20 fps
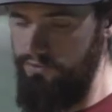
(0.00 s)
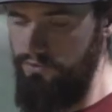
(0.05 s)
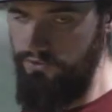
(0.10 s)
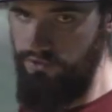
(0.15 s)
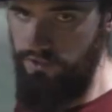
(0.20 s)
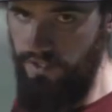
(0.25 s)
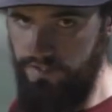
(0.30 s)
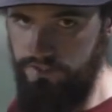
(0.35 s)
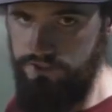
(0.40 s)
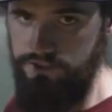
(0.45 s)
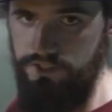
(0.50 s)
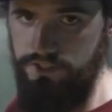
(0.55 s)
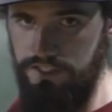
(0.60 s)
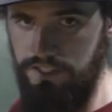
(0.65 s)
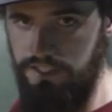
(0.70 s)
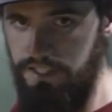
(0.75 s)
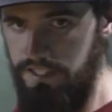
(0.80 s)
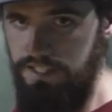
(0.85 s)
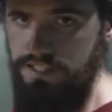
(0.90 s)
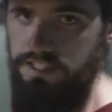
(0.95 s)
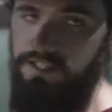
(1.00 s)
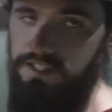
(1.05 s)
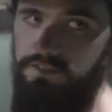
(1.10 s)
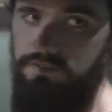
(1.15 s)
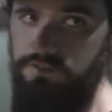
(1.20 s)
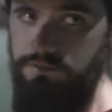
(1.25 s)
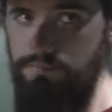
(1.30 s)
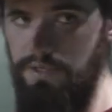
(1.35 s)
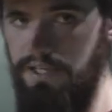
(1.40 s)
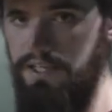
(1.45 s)
you can try the trick again, and
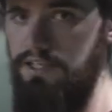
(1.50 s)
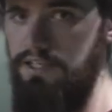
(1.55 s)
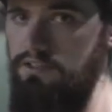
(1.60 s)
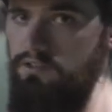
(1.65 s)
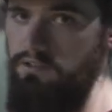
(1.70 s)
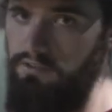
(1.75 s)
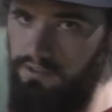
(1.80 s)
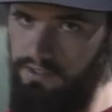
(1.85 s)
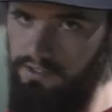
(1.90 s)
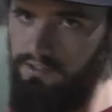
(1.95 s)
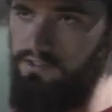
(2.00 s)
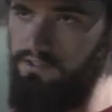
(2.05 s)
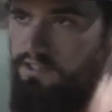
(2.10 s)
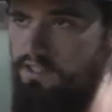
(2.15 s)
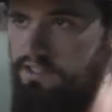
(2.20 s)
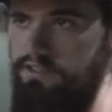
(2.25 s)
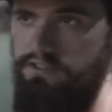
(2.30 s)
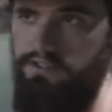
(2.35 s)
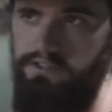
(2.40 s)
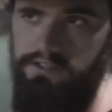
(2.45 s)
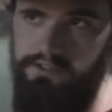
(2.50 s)
if you make it, you don't get the letter.